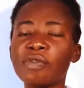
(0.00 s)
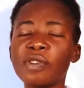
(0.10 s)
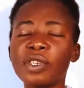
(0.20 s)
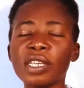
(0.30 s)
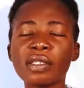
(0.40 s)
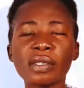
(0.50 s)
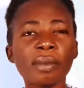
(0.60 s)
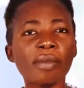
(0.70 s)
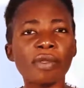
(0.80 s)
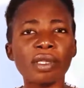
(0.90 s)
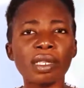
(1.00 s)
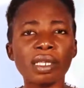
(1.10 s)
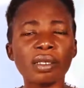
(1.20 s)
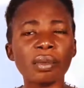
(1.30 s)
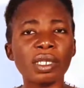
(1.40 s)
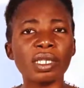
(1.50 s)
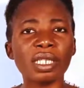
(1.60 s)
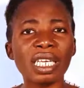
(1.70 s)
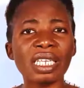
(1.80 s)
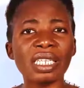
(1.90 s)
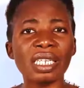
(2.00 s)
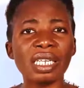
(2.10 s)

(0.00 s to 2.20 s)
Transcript: you hear something that somebody said,